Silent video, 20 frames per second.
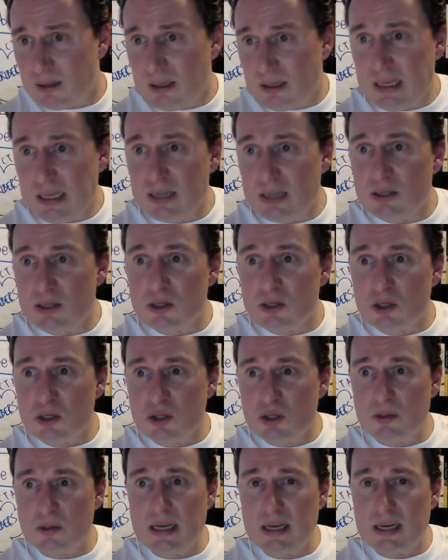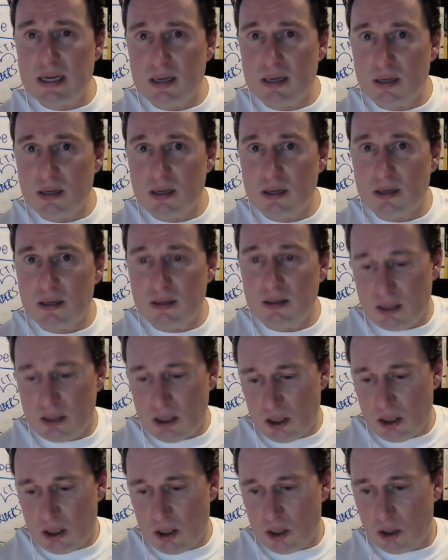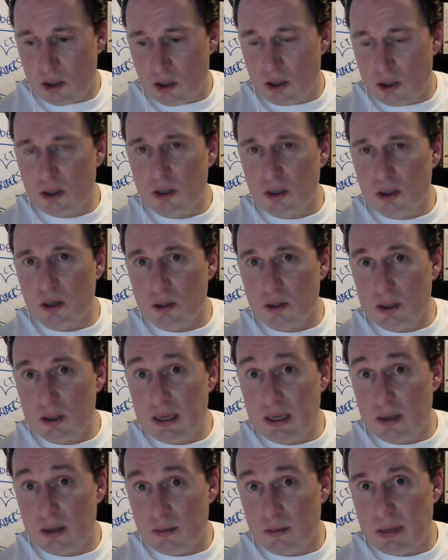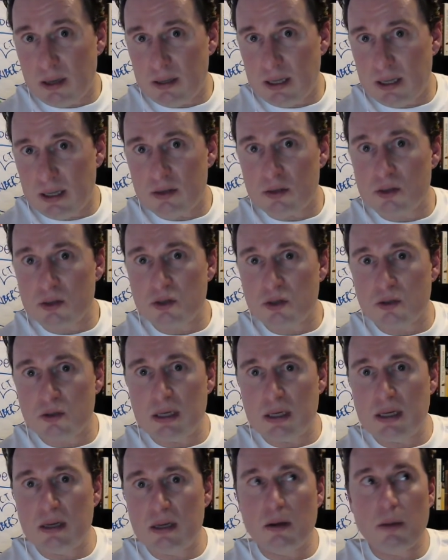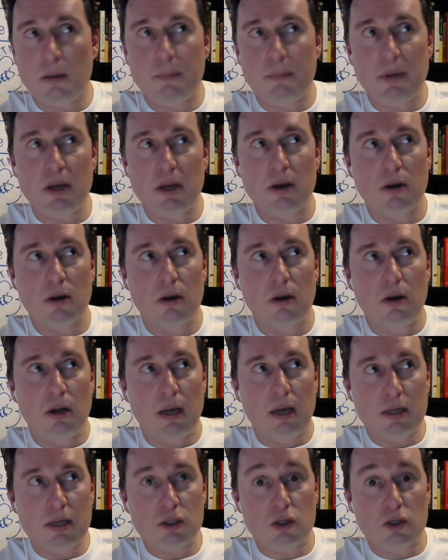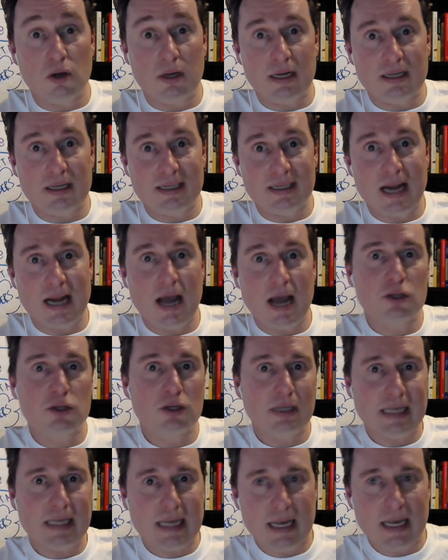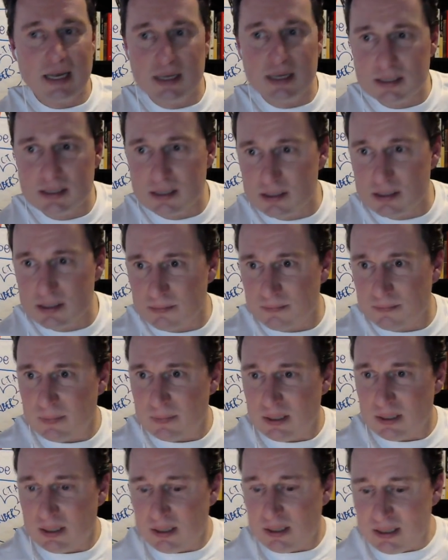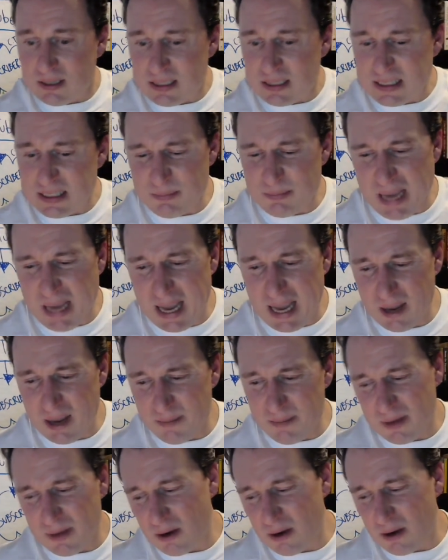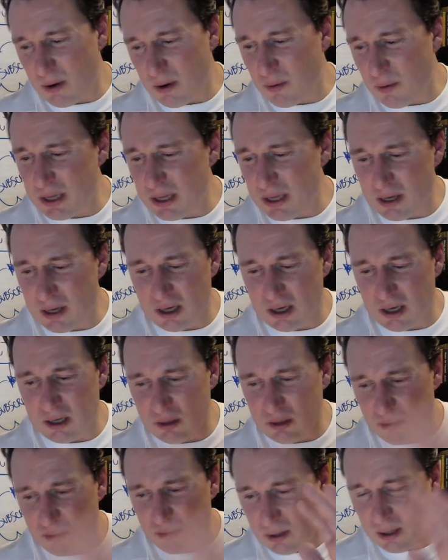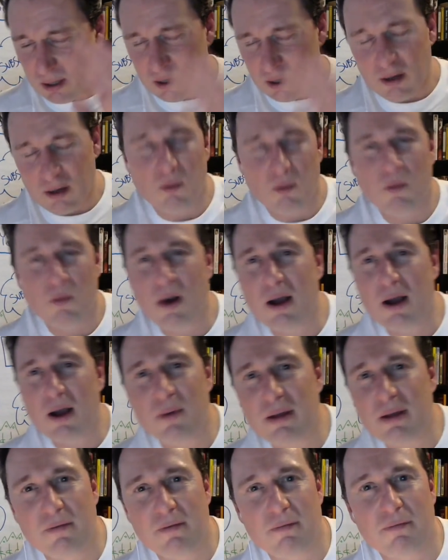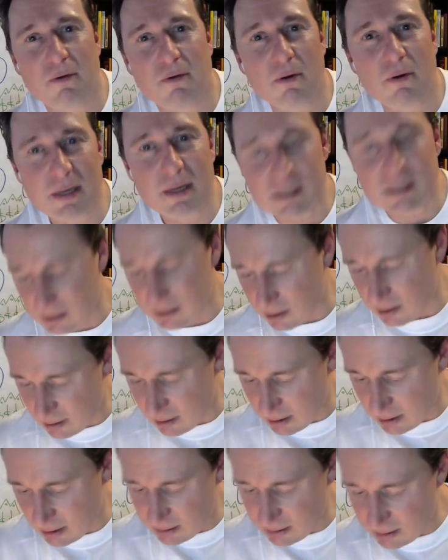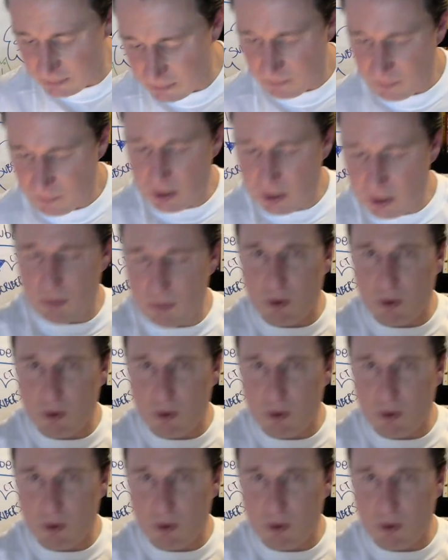industry look, the industry appear as good as it actually is, and spam. Oh, well, what are you going to do? Why are we even focusing on this? Number